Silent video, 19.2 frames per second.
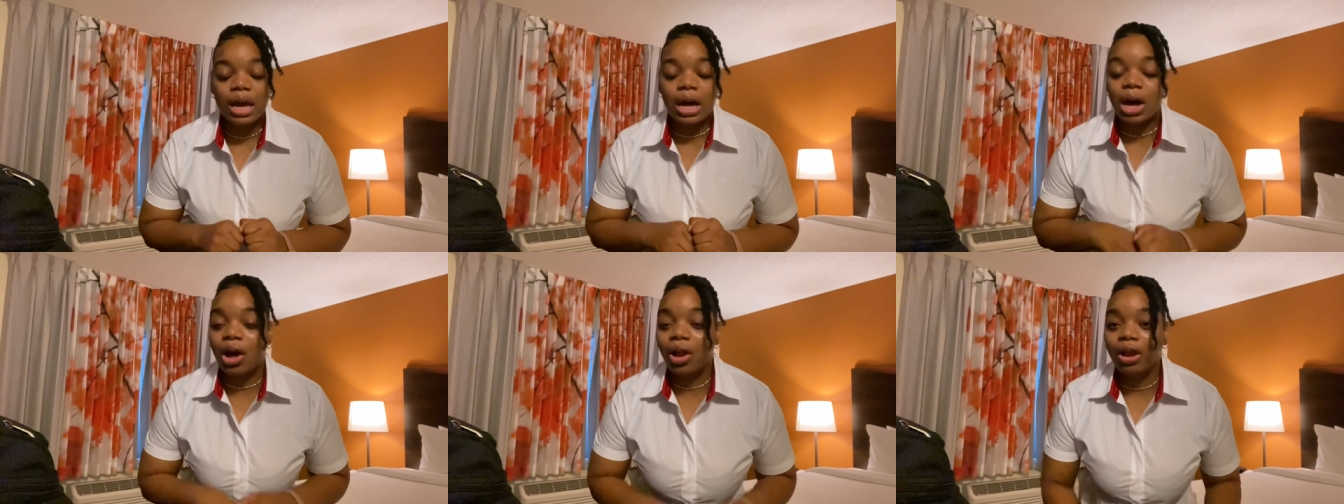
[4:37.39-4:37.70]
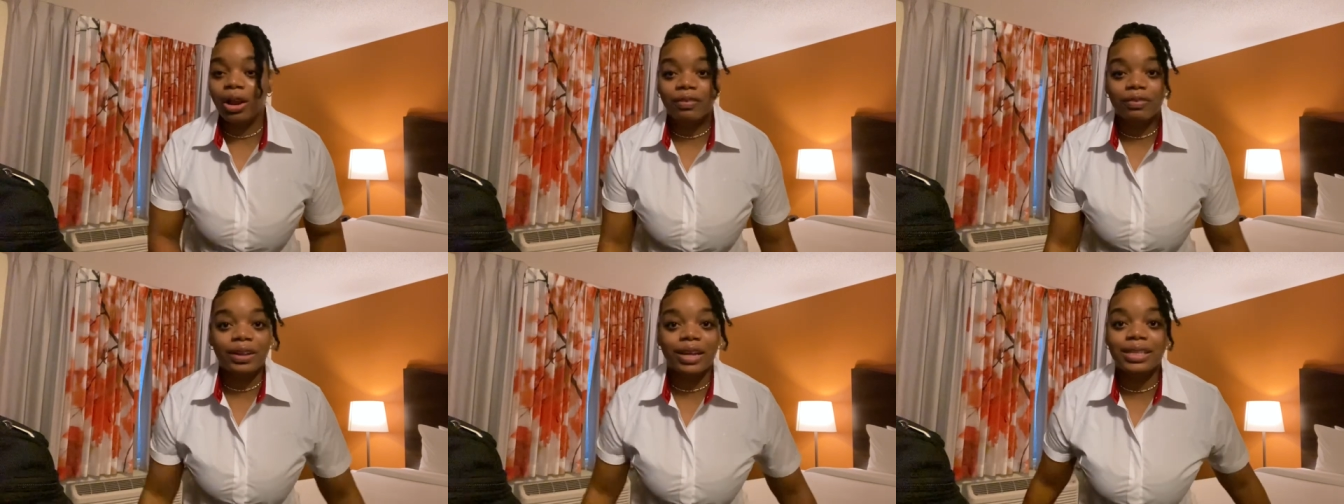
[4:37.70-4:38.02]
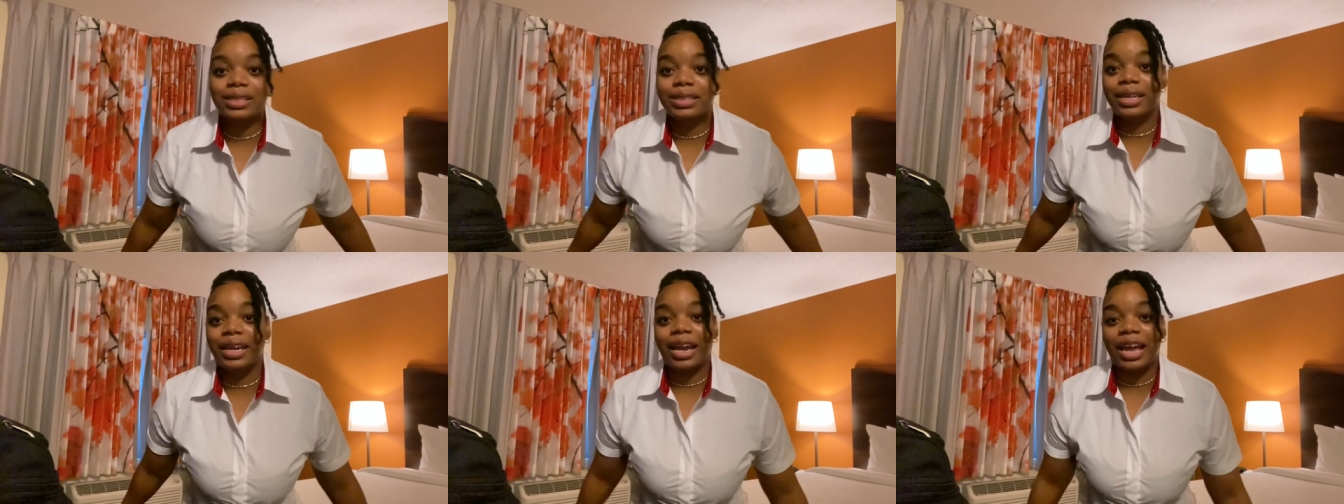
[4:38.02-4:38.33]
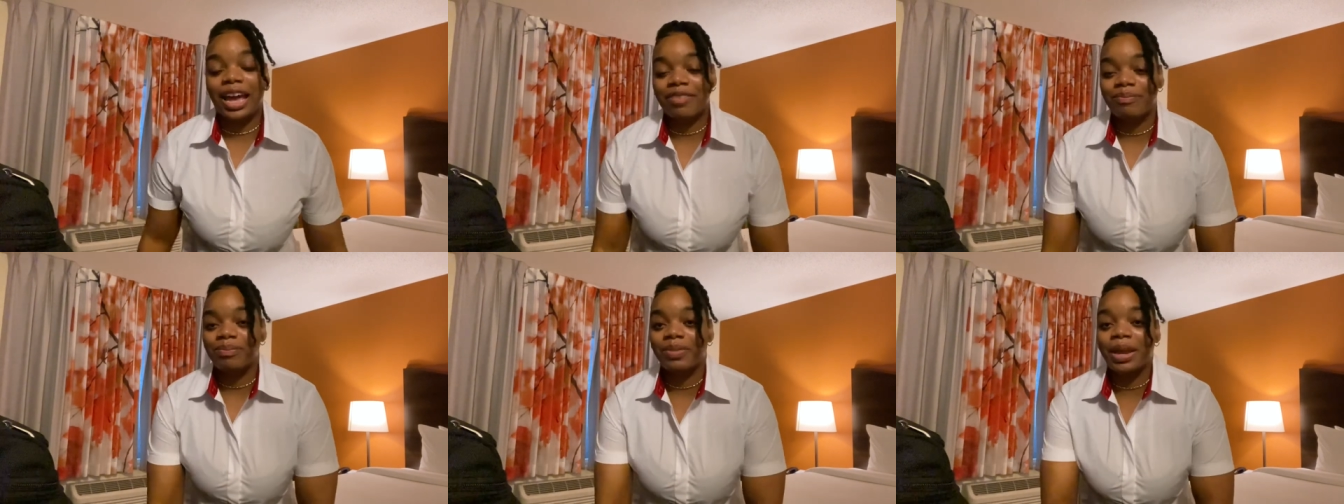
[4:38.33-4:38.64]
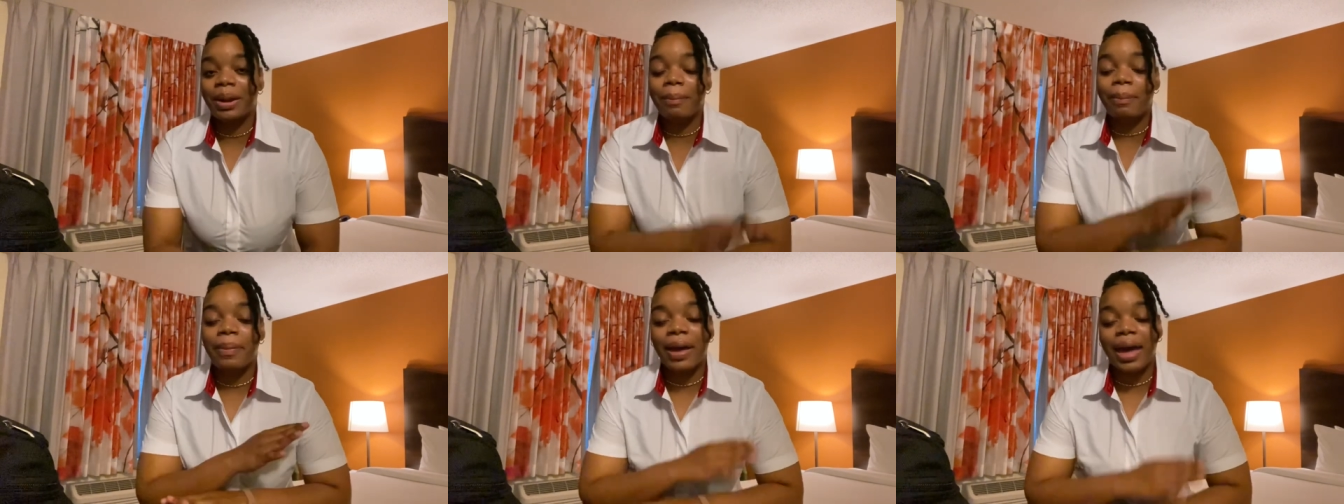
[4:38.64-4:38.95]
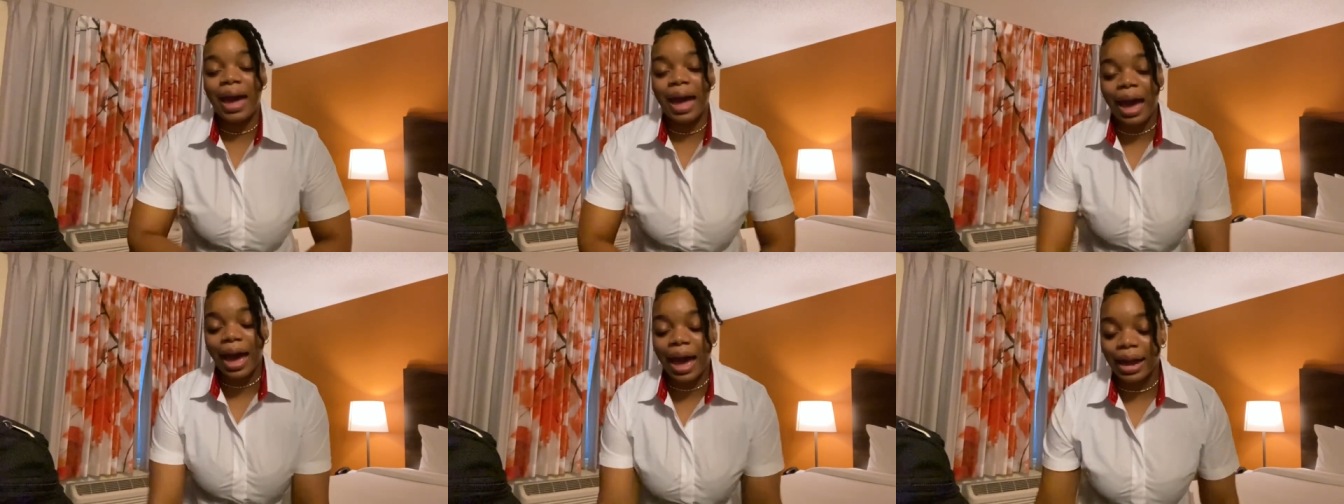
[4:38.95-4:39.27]
All our flights today have been
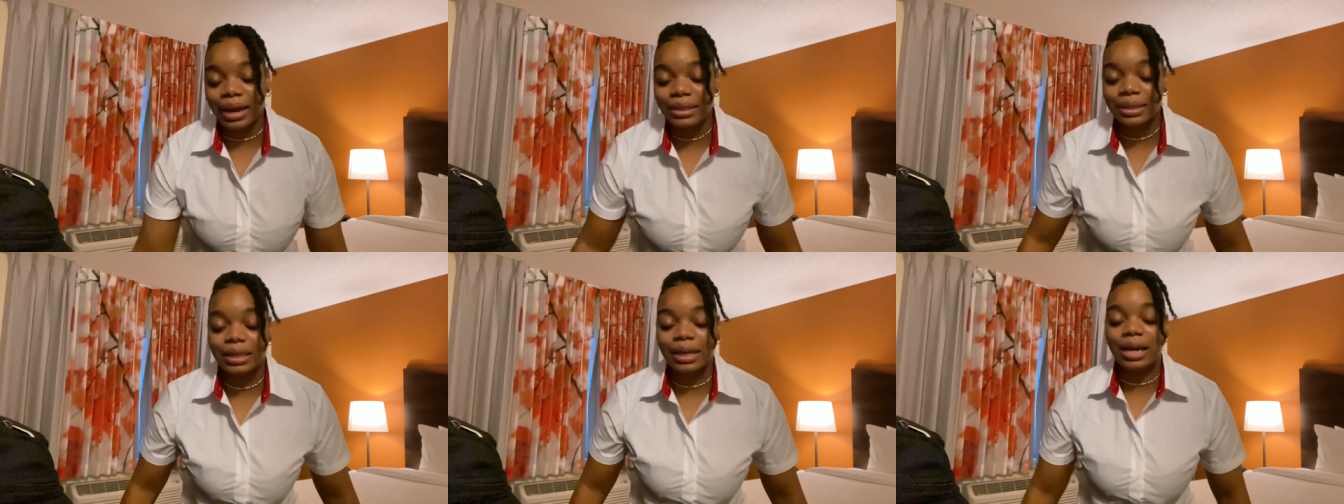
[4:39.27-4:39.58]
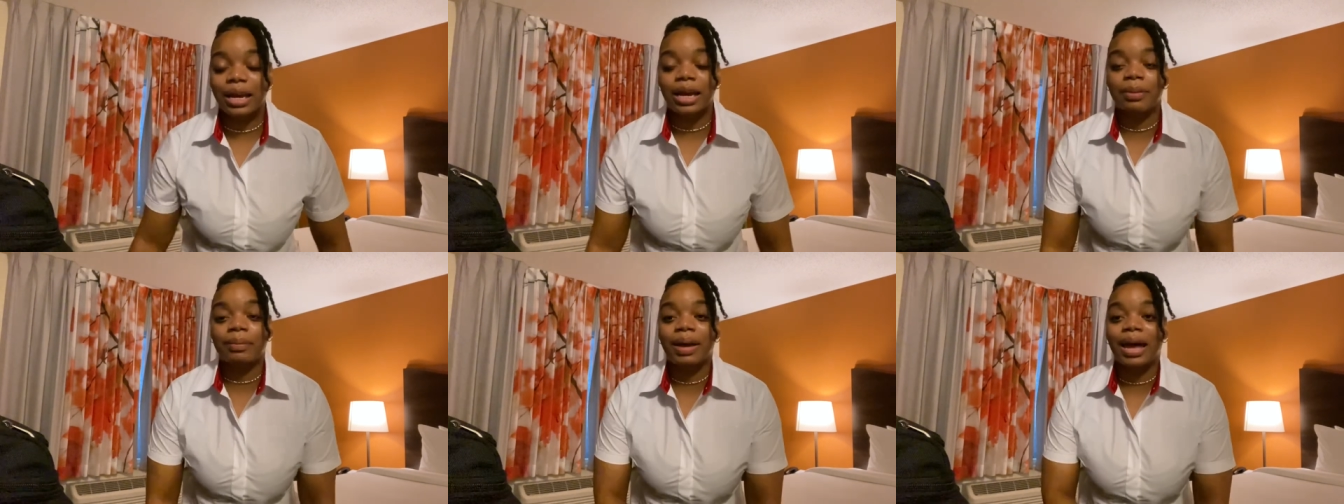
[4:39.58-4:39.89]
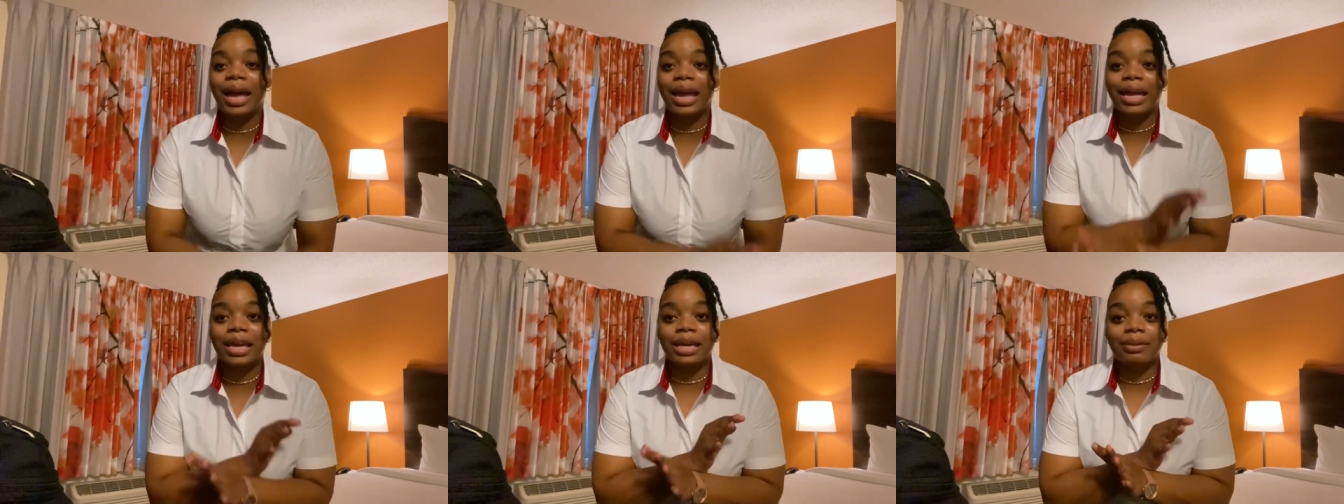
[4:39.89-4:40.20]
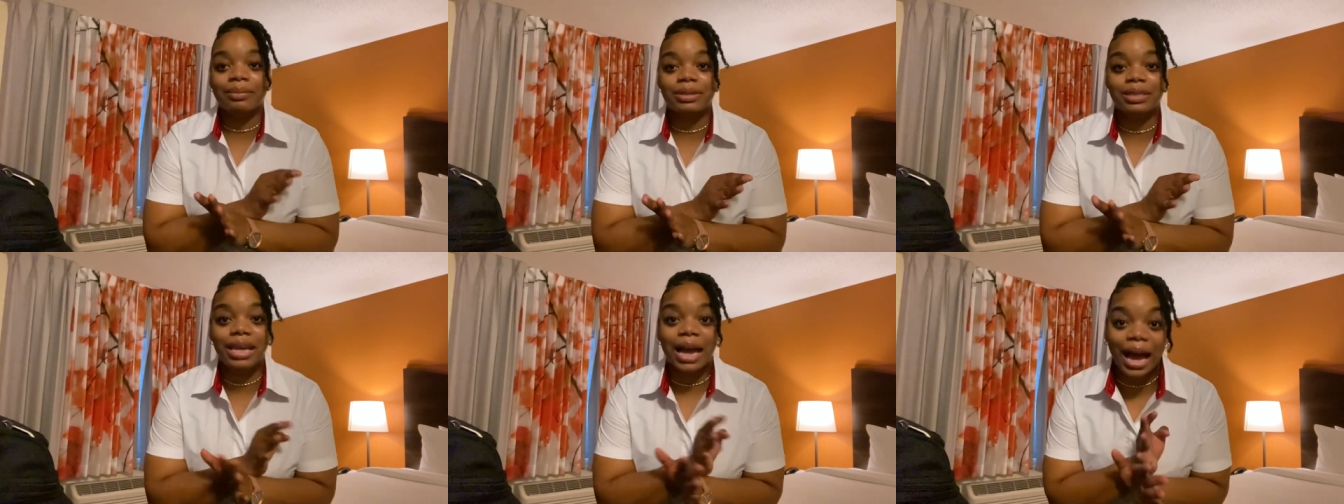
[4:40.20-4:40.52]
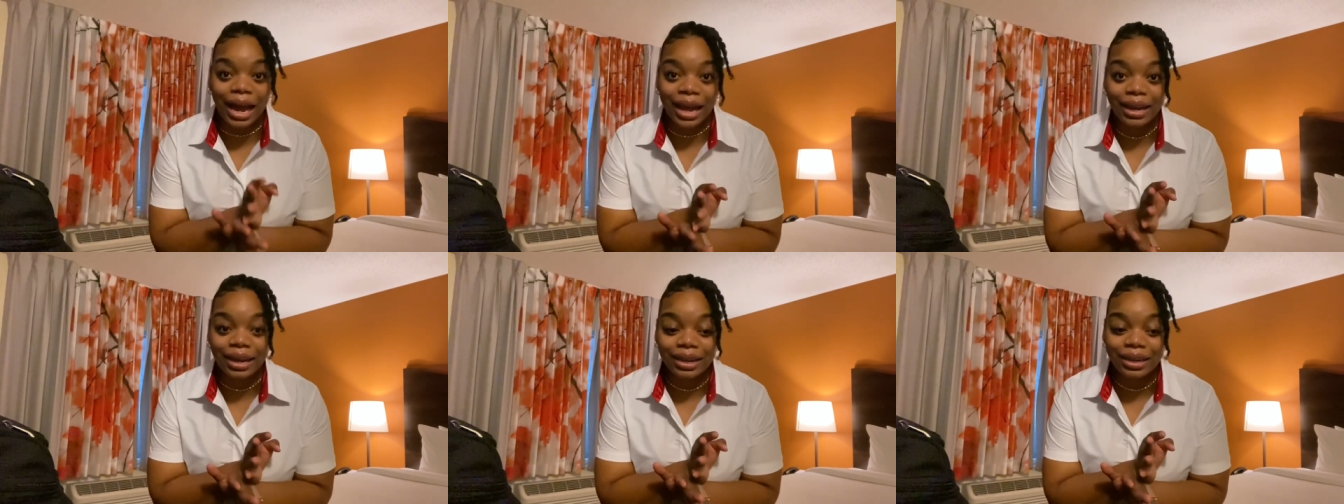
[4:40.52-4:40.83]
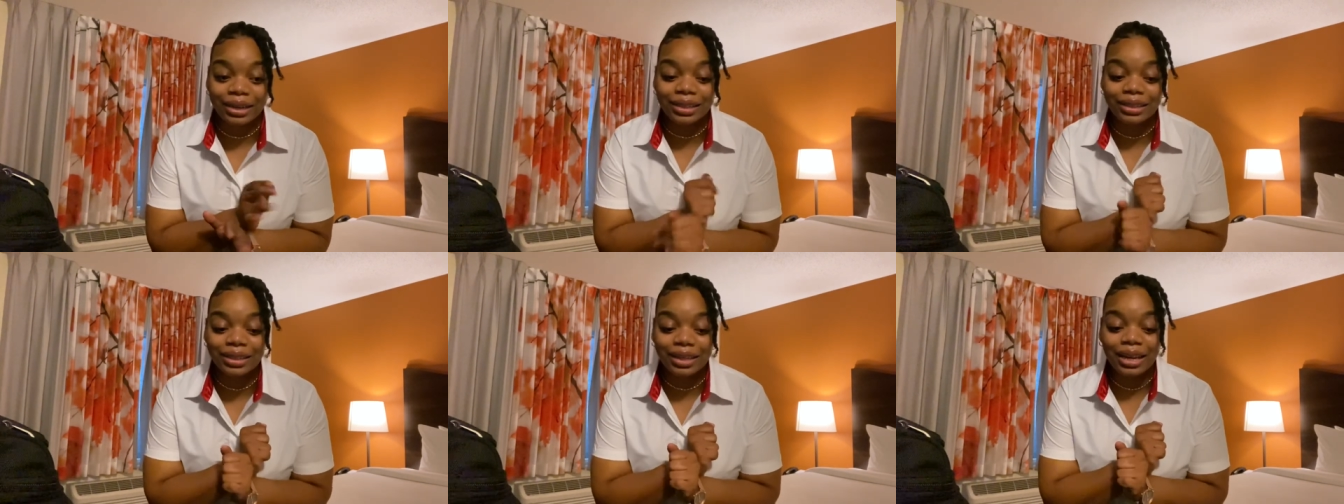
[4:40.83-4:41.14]
packed. Um, I am
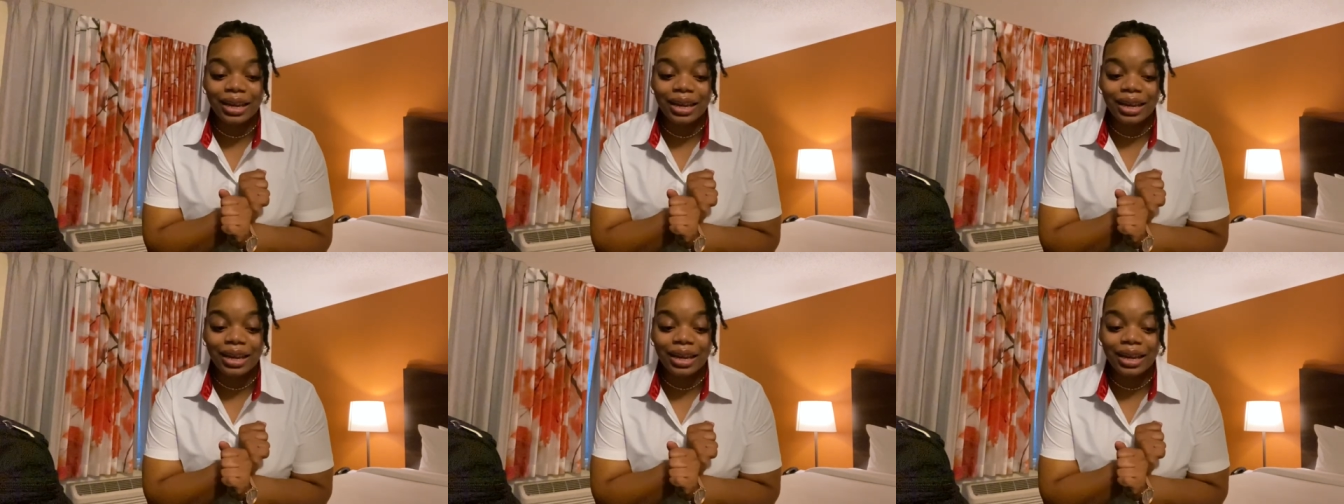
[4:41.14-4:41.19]
tired.